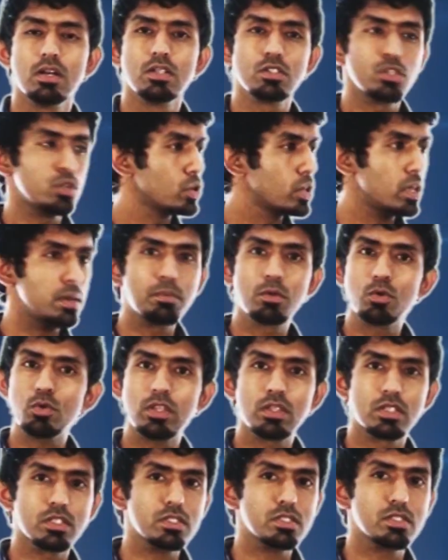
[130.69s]
So you keep
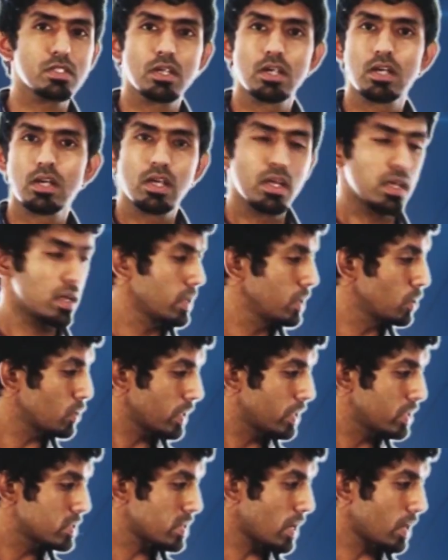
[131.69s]
doing this, he
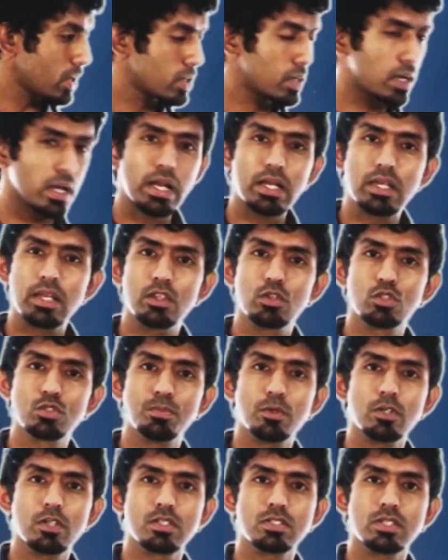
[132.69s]
started connecting those
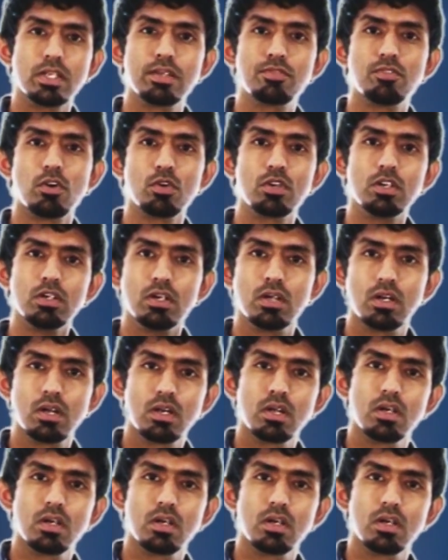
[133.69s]
points and he found a